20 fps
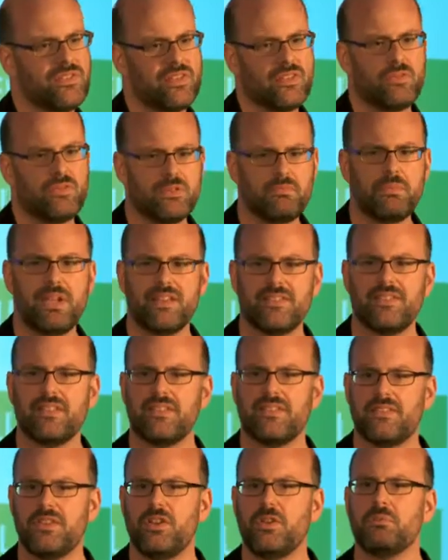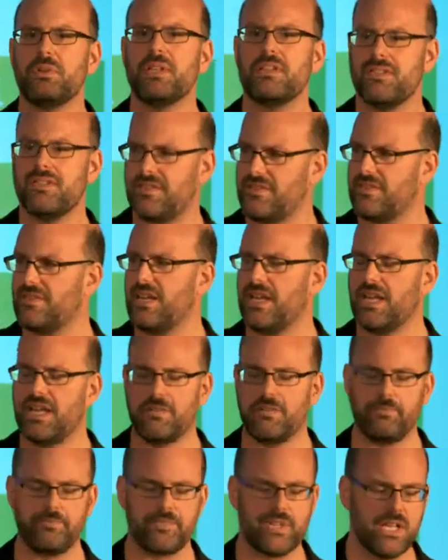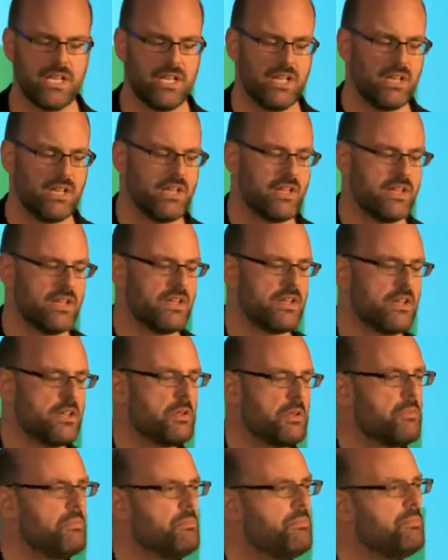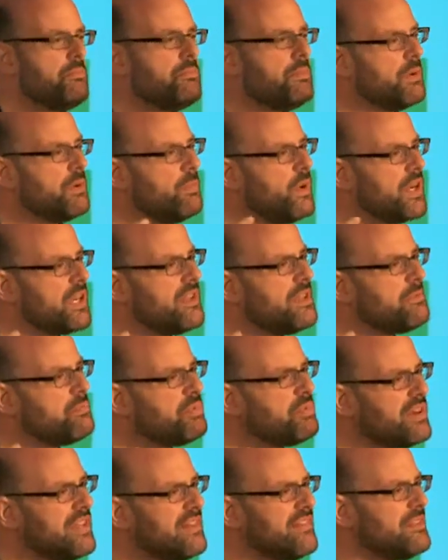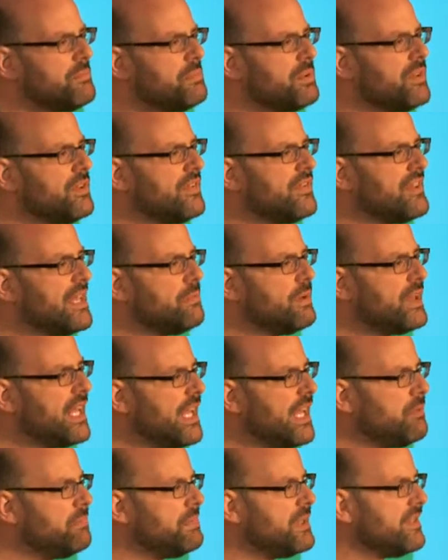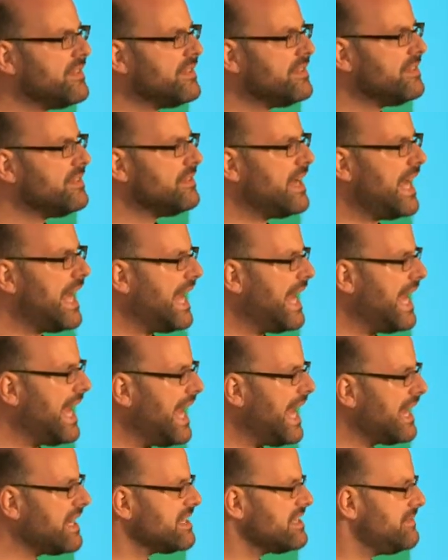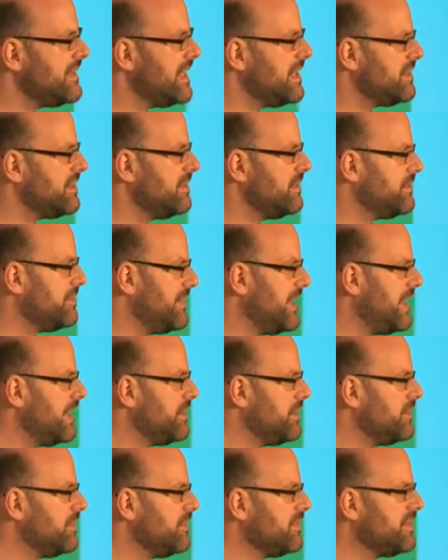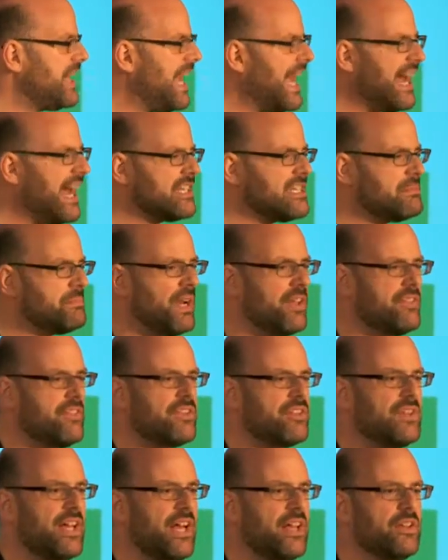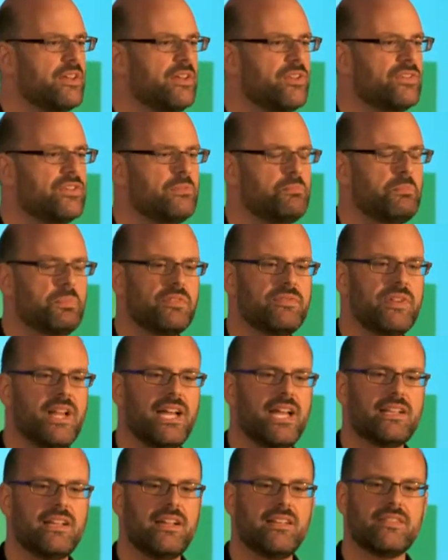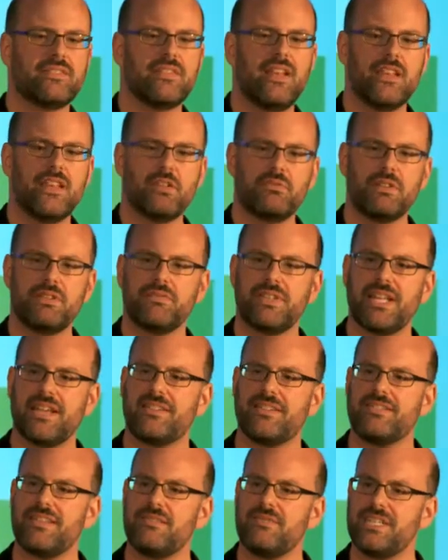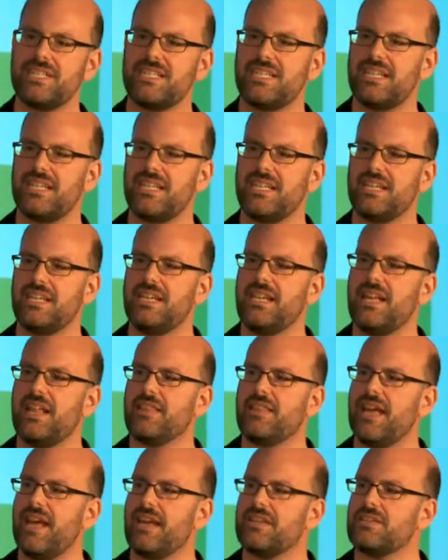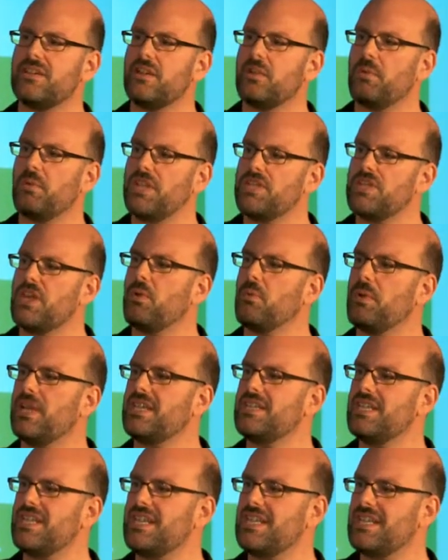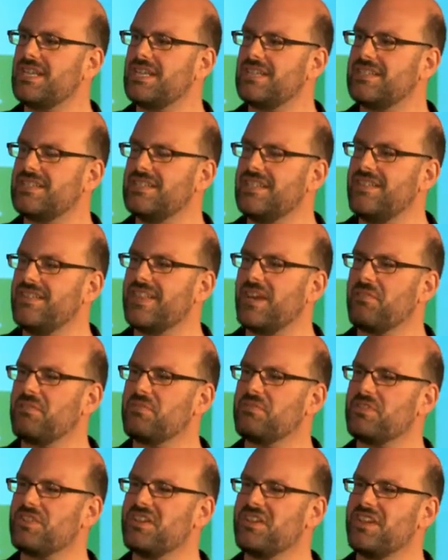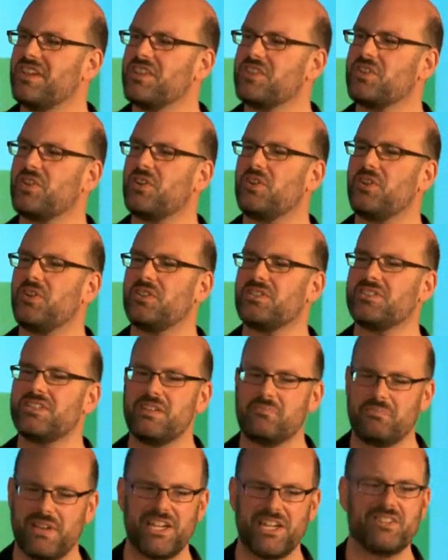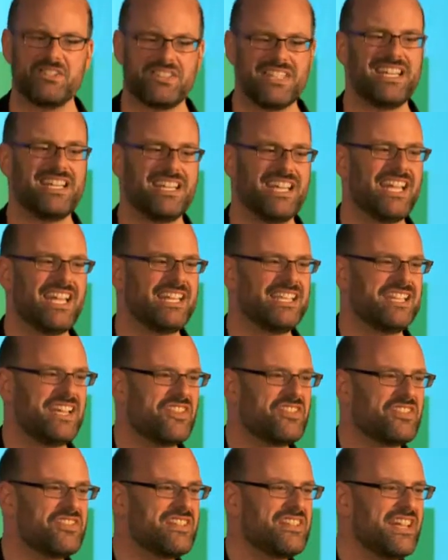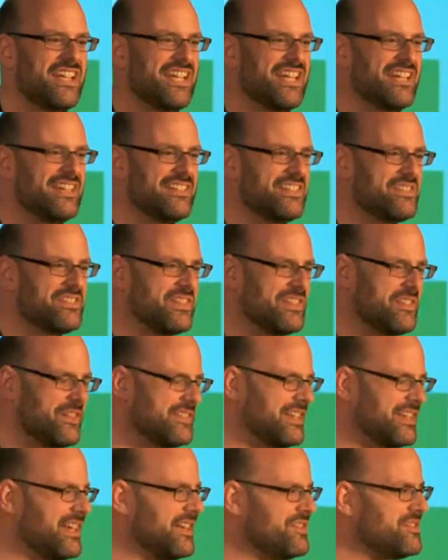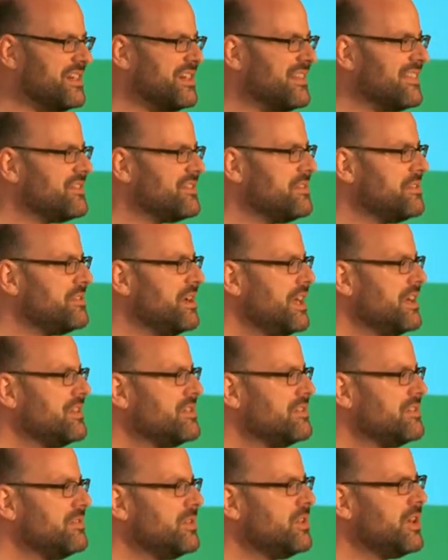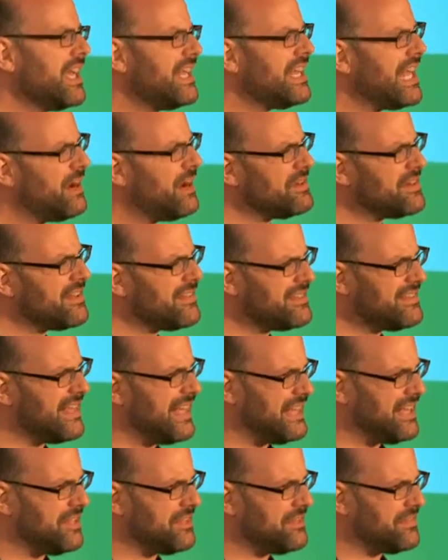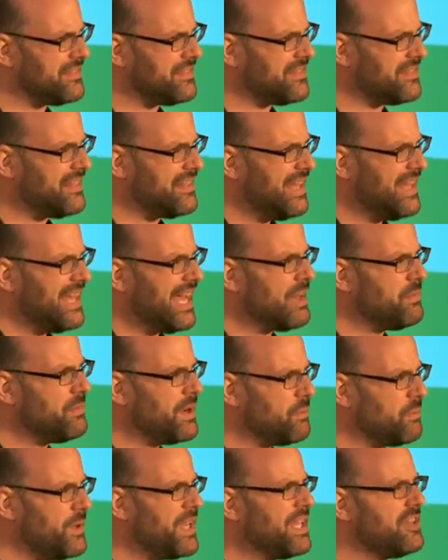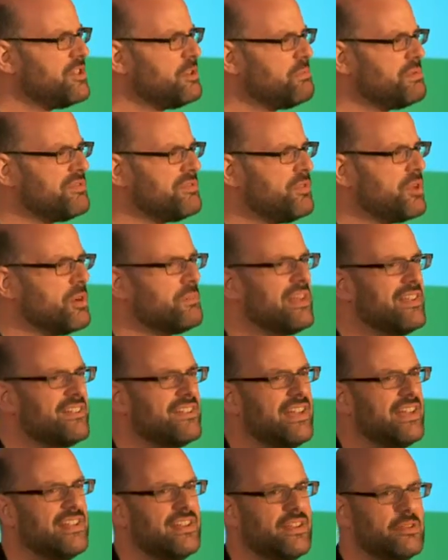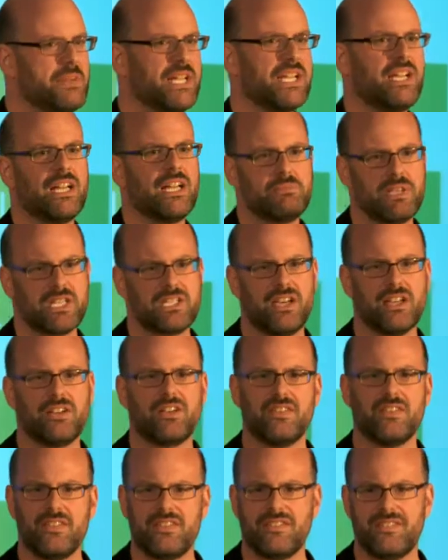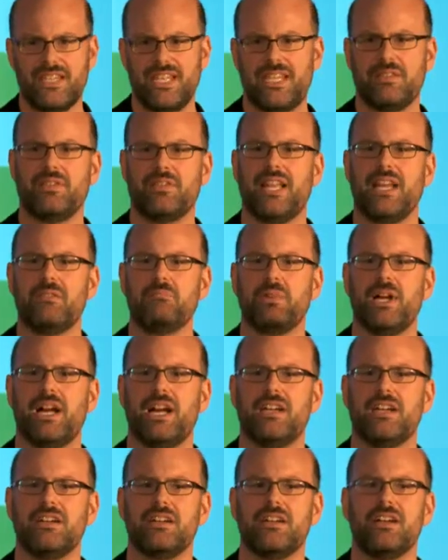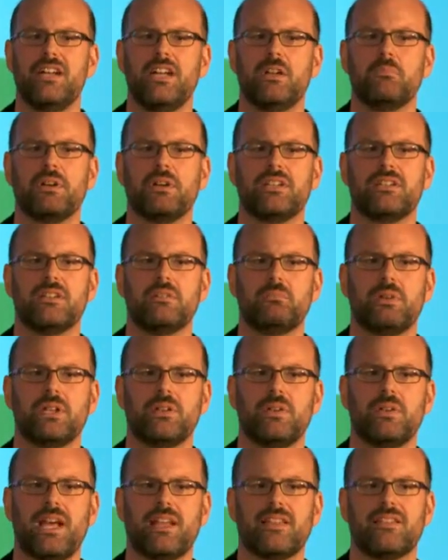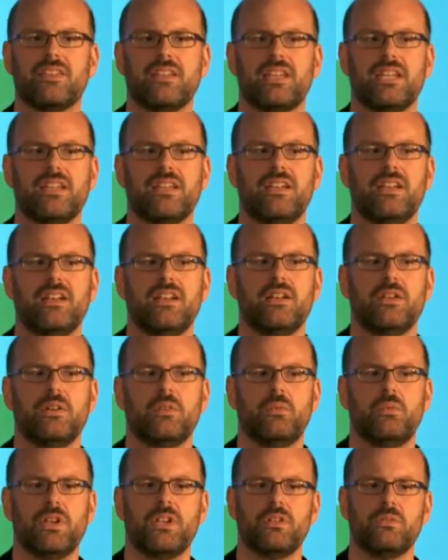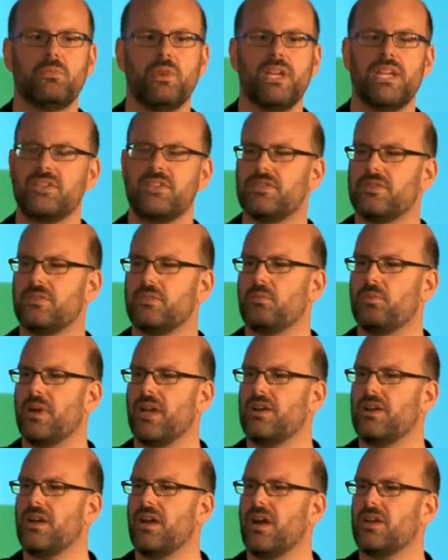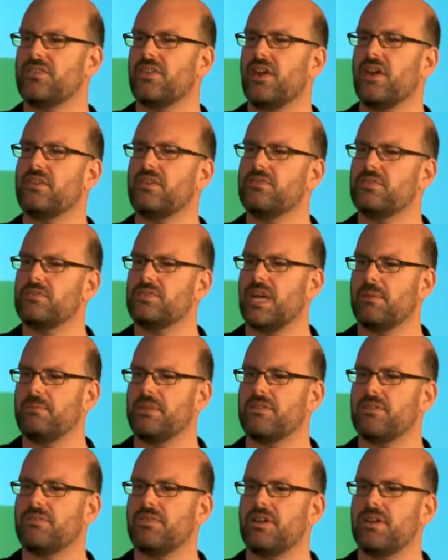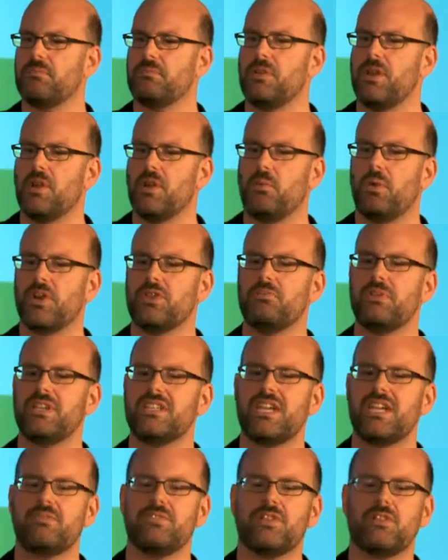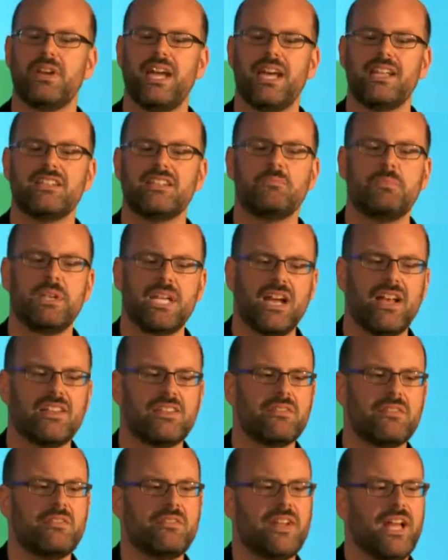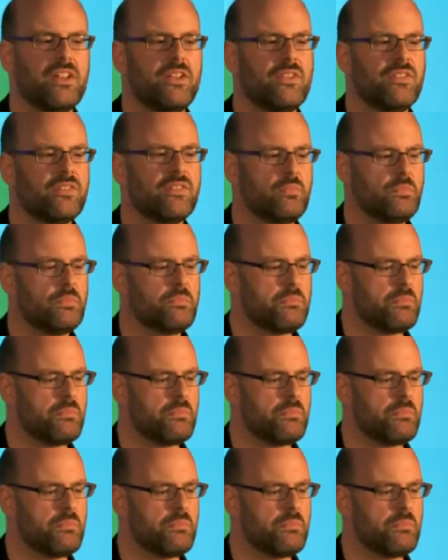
That's what makes us humans. But what are the principles that will help us to activate those values, to act upon those values, to provide us the reflexivity that we know we need, that we were told by Jose again yesterday, Jose Andres, to look at ourselves and what we do before we say, oh my God, McDonald's is the evil empire, but actually, what do we do? Where is our food coming from? What do we take for granted because of our values?